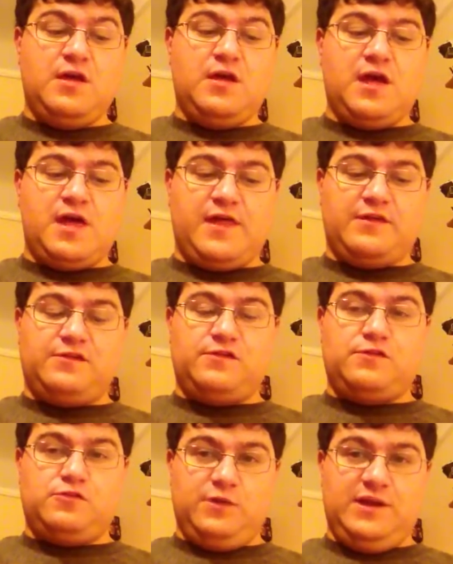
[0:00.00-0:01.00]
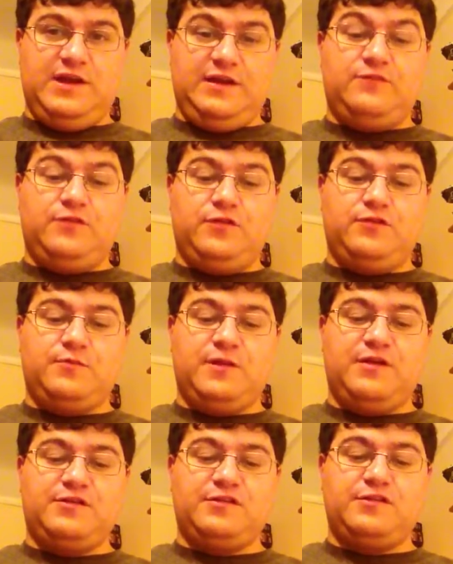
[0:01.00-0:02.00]
that's twin-link fusion
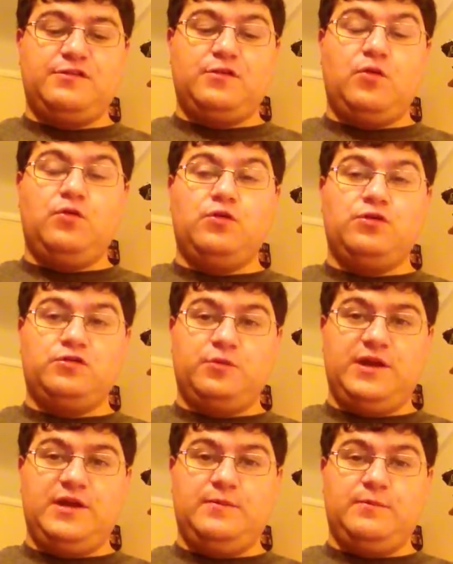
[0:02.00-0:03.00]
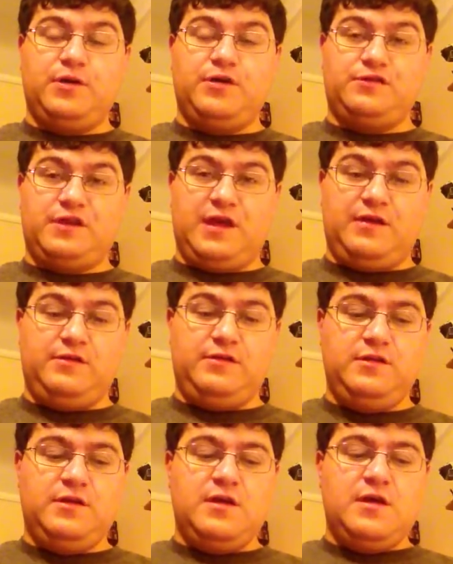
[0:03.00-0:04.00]
blasters, or twin-link burst cannon.
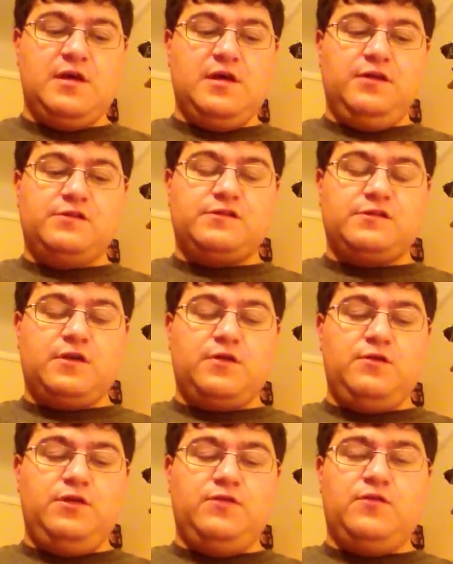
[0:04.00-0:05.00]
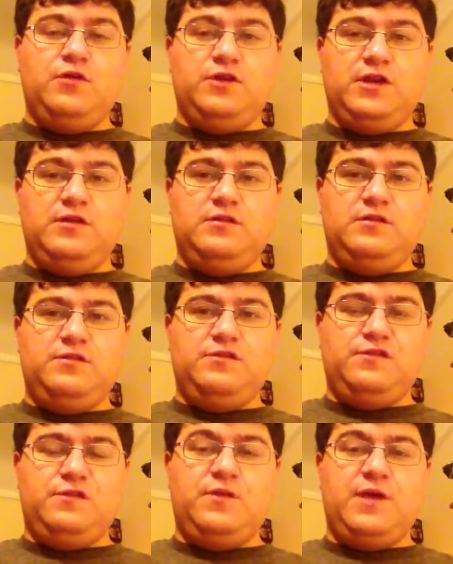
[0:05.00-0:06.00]
So you've got a
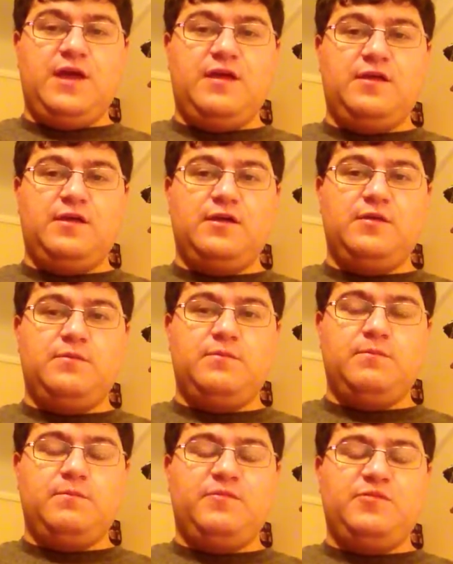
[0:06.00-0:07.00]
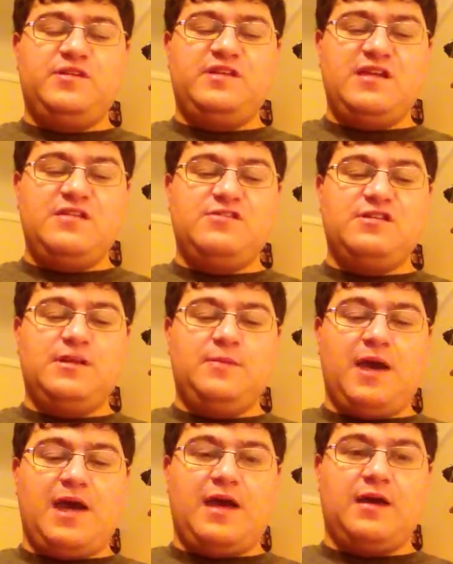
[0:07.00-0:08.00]
suit here that can potentially
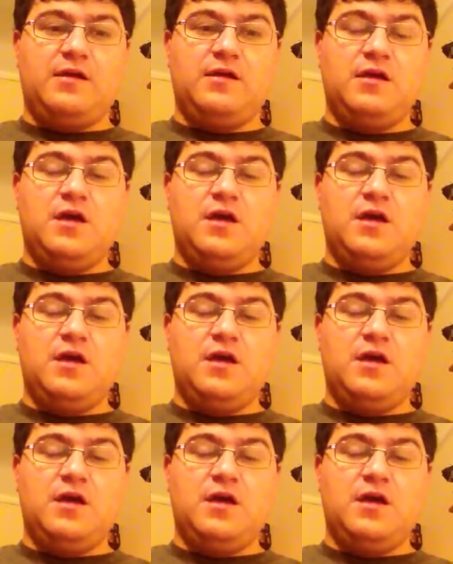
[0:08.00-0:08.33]
pack